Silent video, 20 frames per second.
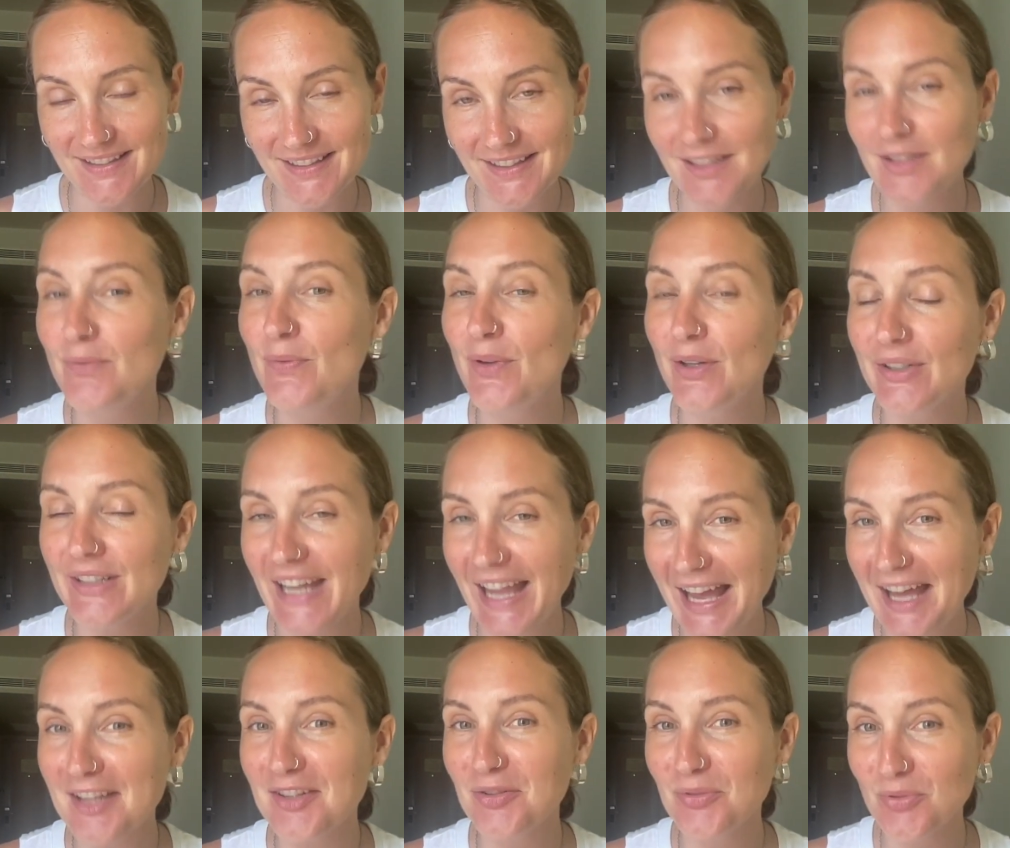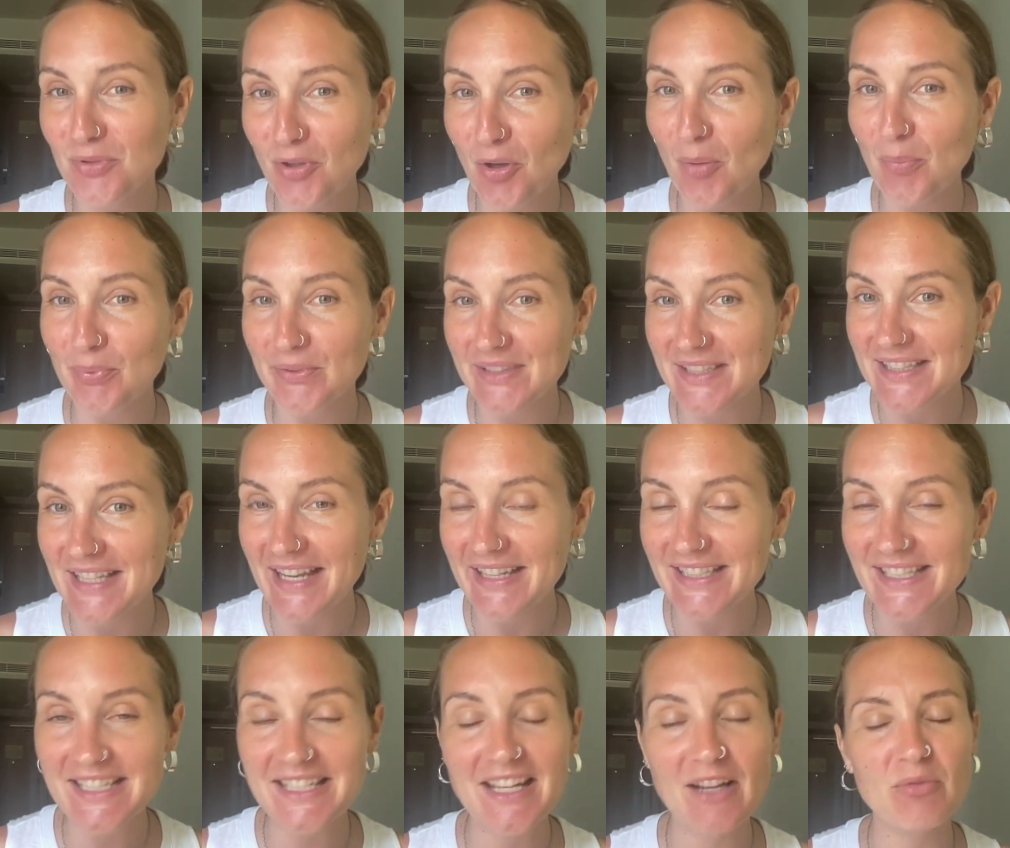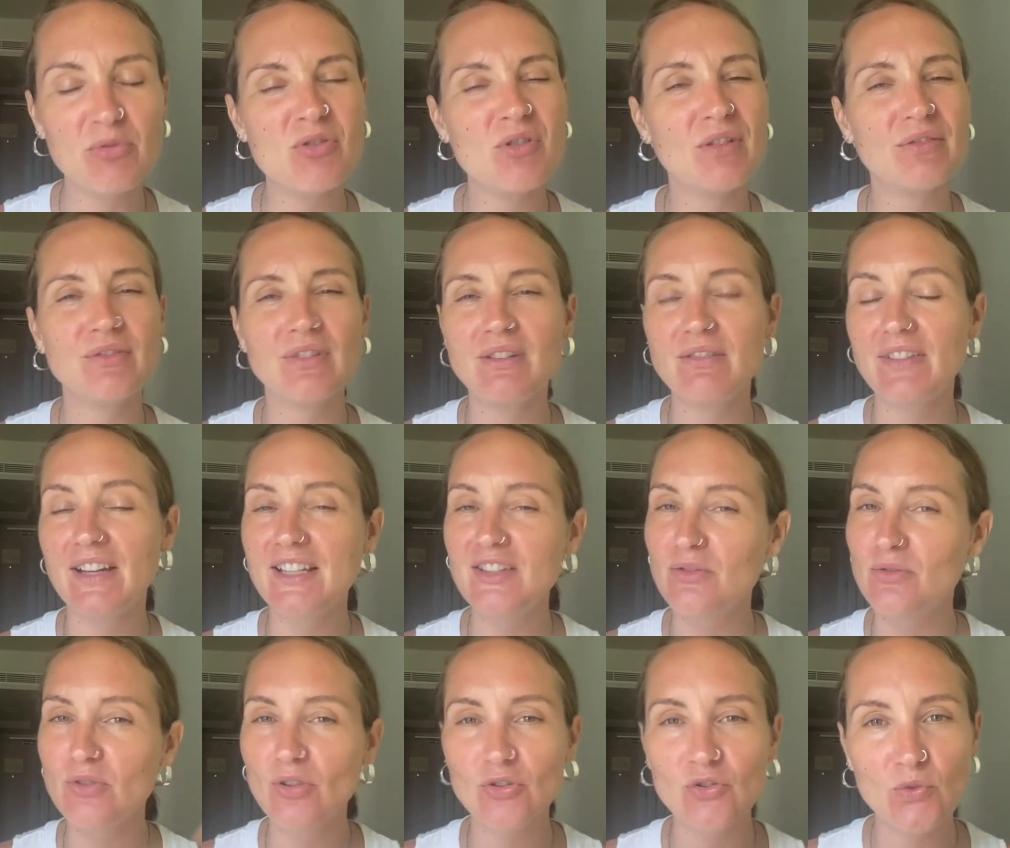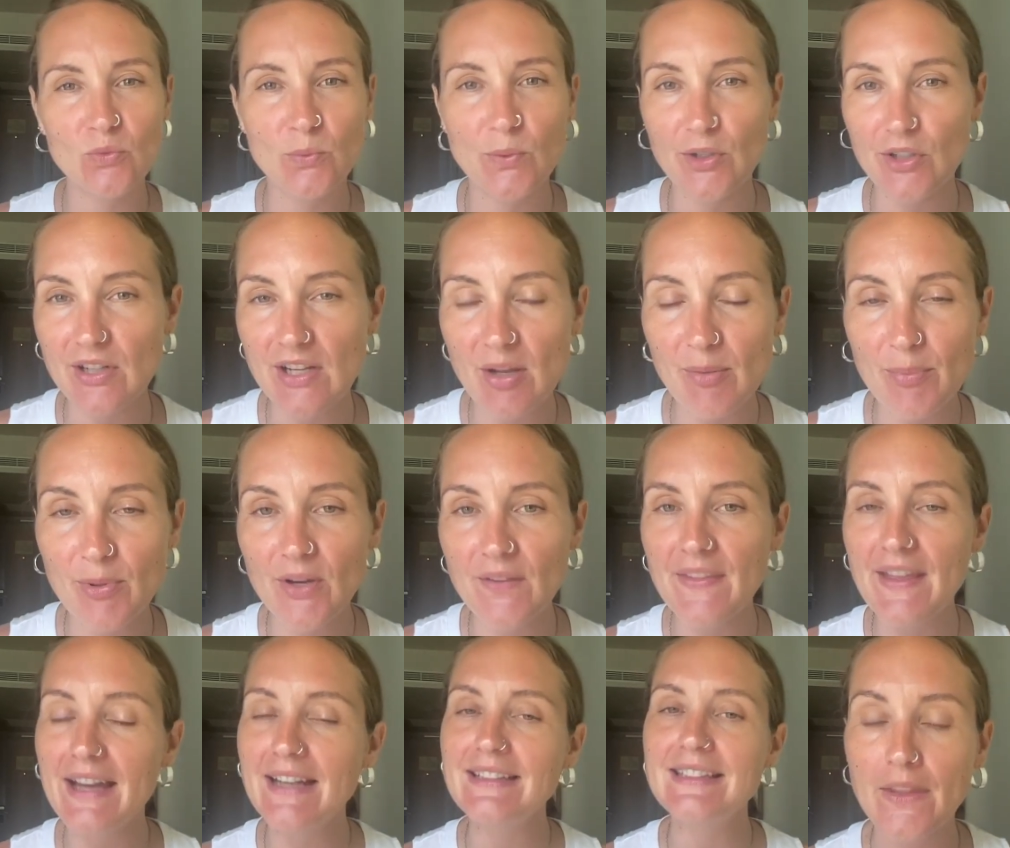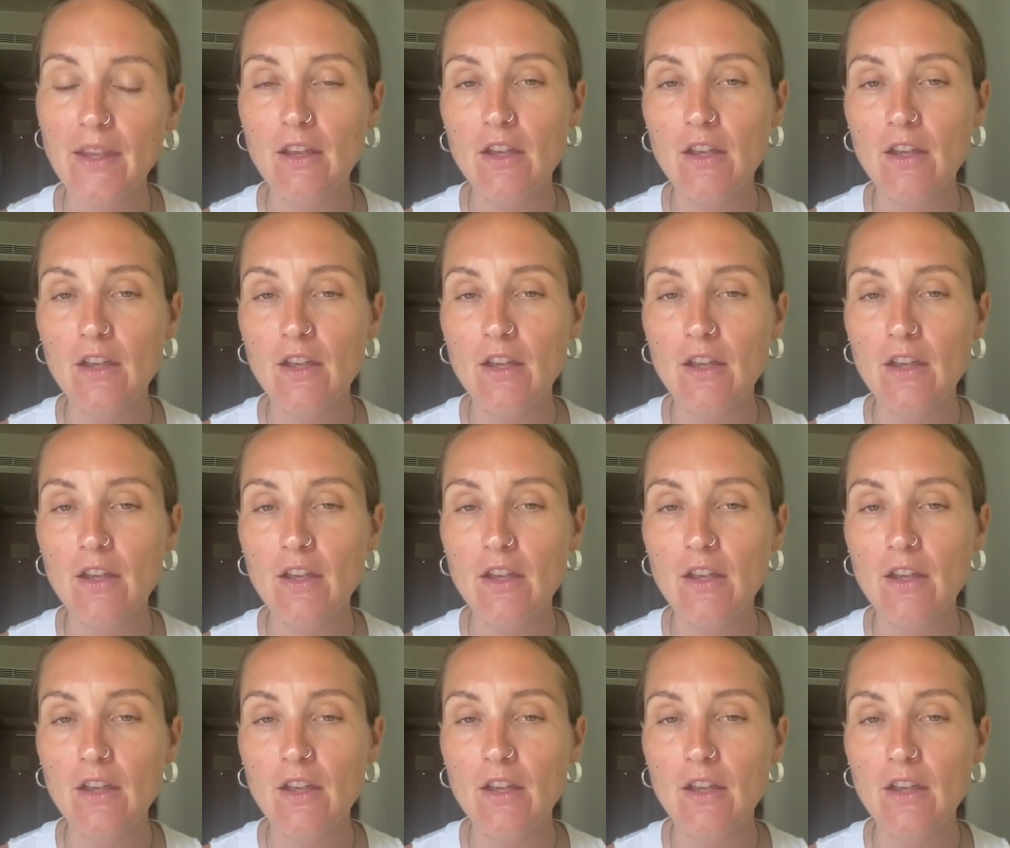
It's very hard to know precisely. I would love to invite you not to worry about that.